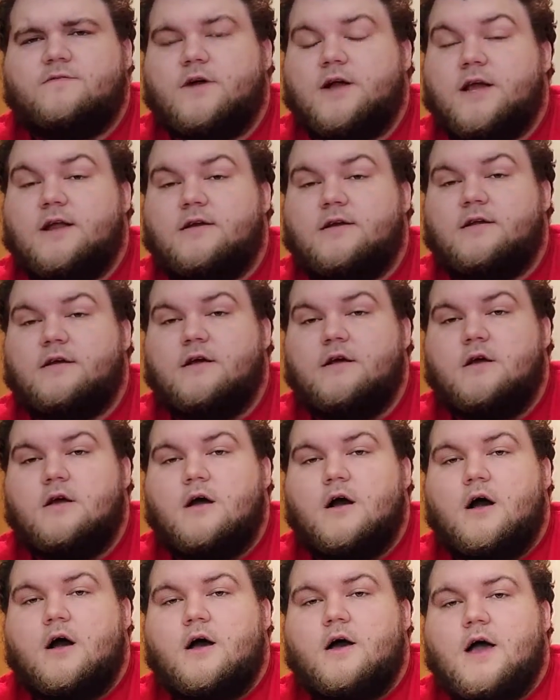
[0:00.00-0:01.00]
Again,
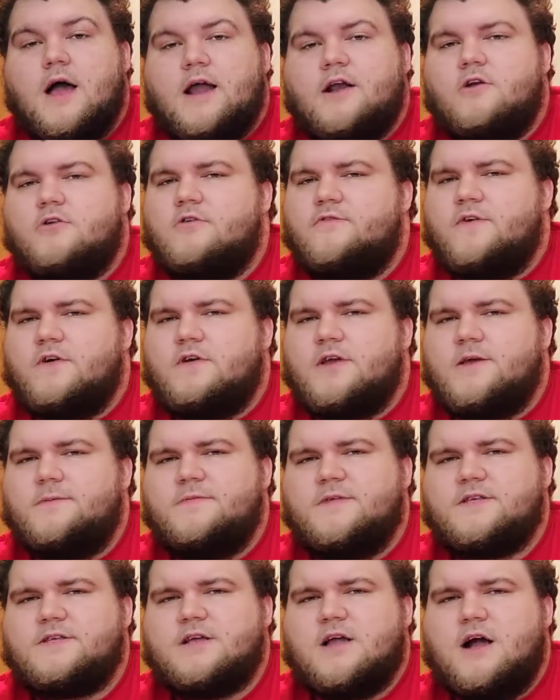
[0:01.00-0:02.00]
uh, I don't know if I'll keep
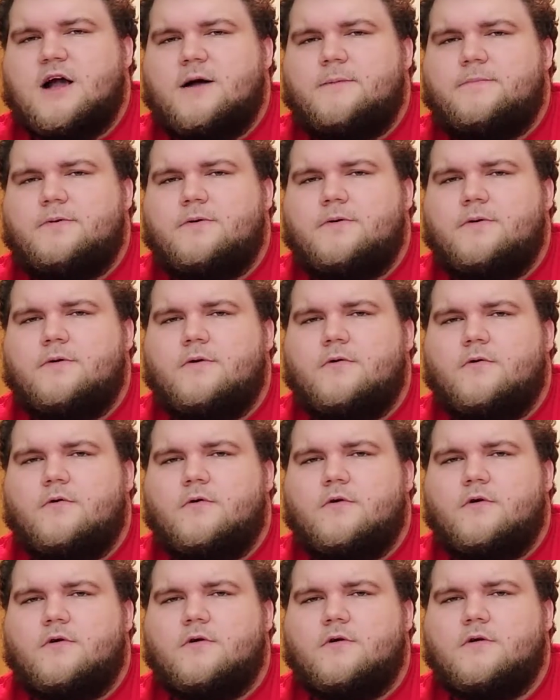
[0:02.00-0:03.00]
this comp
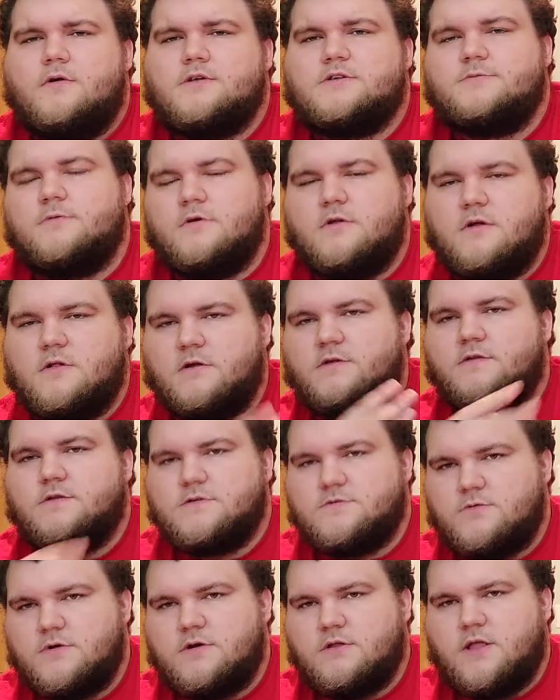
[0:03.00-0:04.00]
or, spoiler alert,
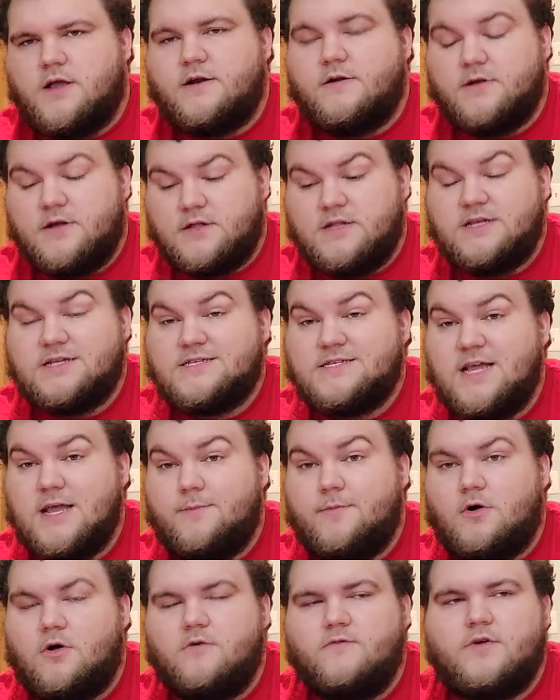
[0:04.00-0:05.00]
there's one later in the
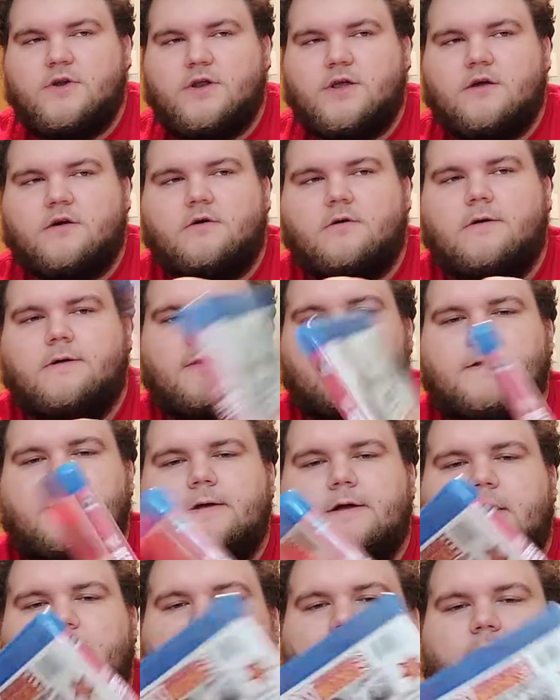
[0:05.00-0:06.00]
same haul video.
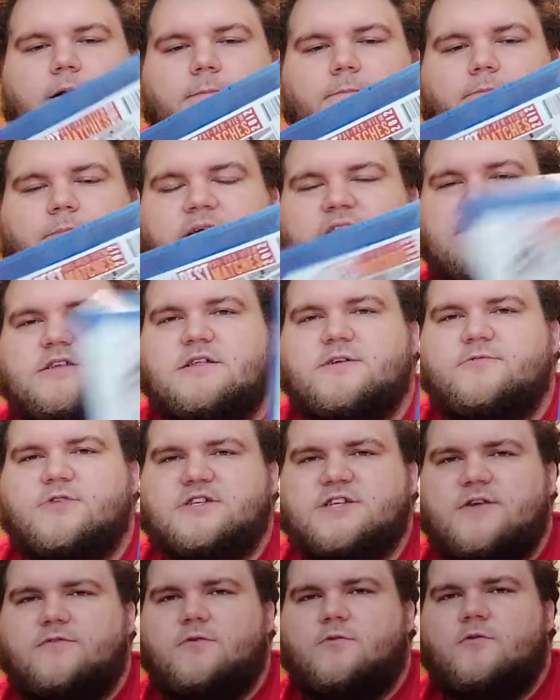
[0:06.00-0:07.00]
Um, basically,
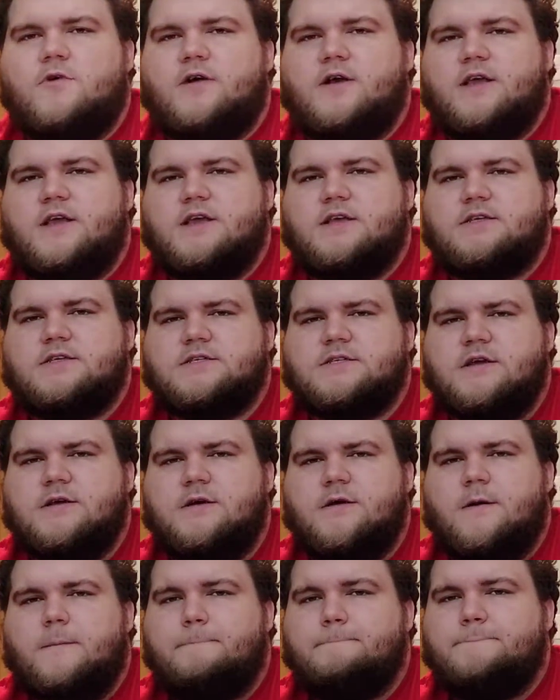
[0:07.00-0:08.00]
whichever one is
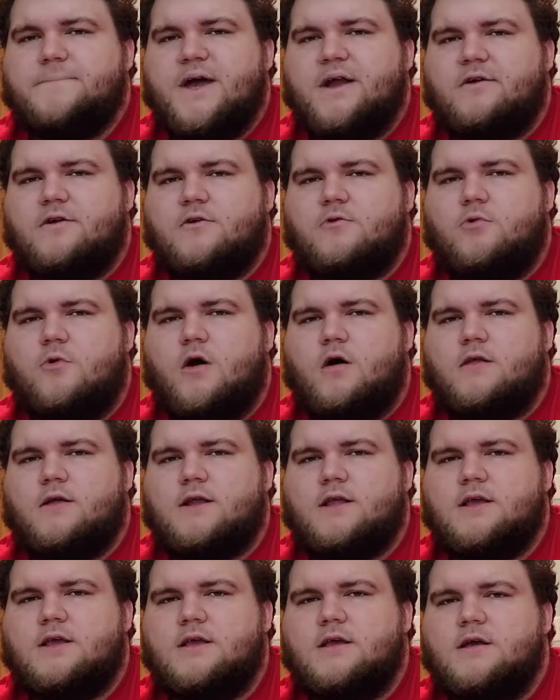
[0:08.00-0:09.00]
better
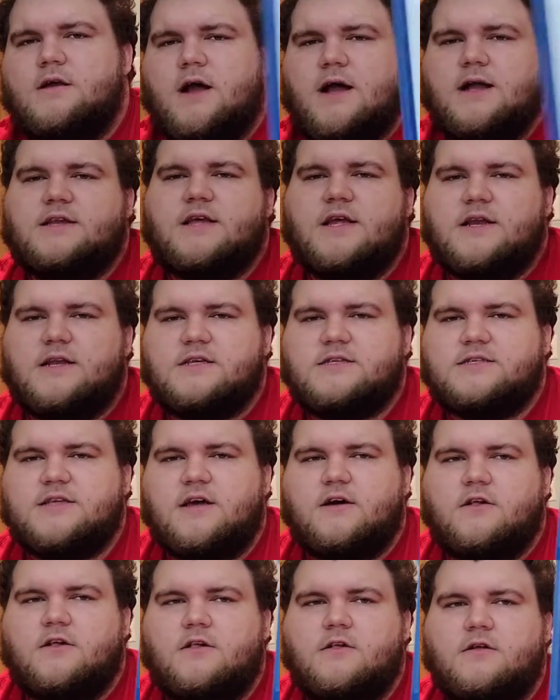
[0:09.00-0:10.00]
quality, I tend to
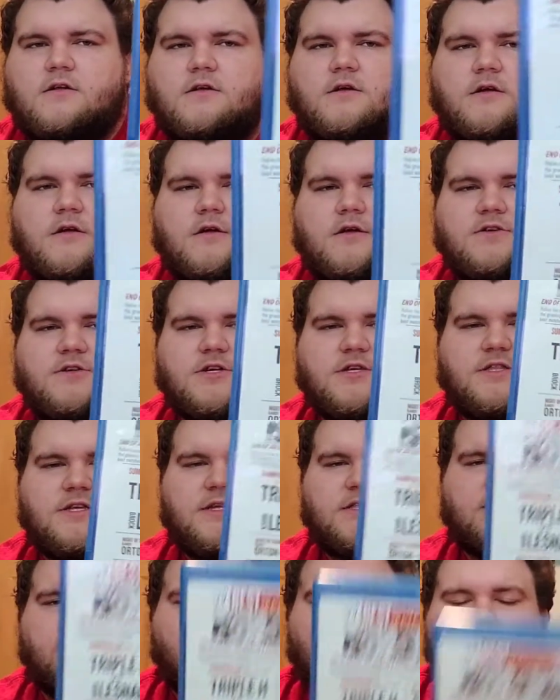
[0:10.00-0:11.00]
sell. So I
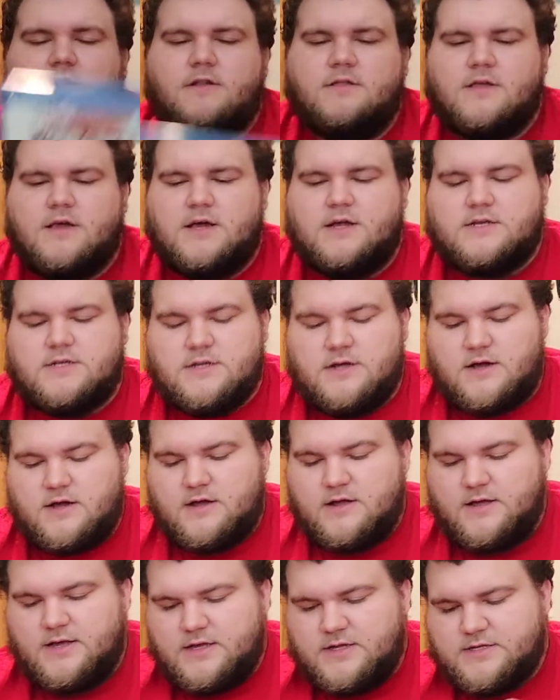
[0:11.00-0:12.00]
think the one that
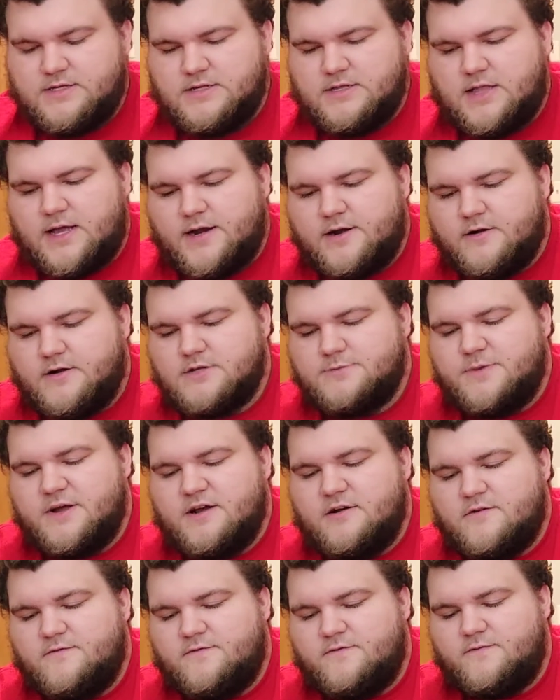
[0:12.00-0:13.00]
uh, is in later has
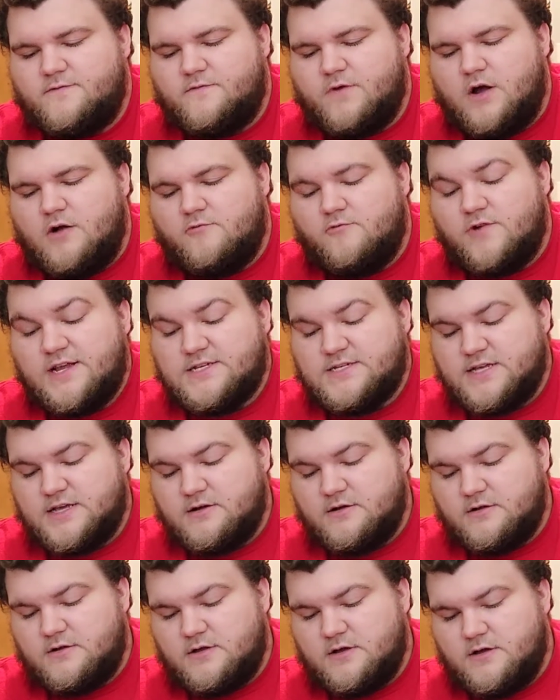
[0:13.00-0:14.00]
been uh,
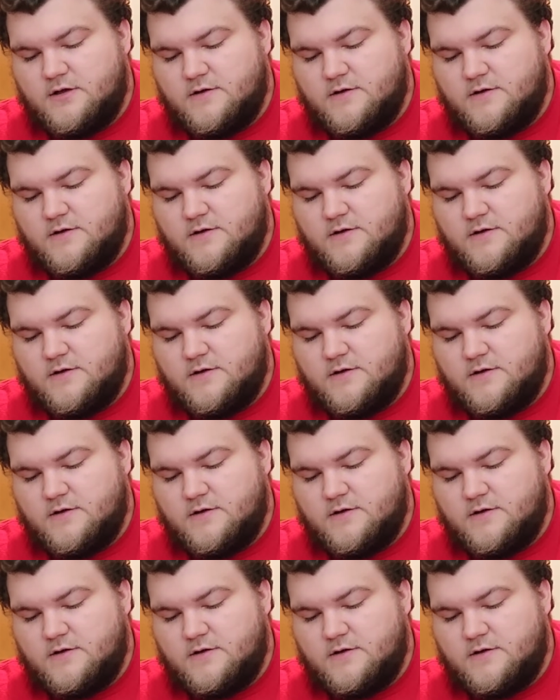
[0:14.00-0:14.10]
resealed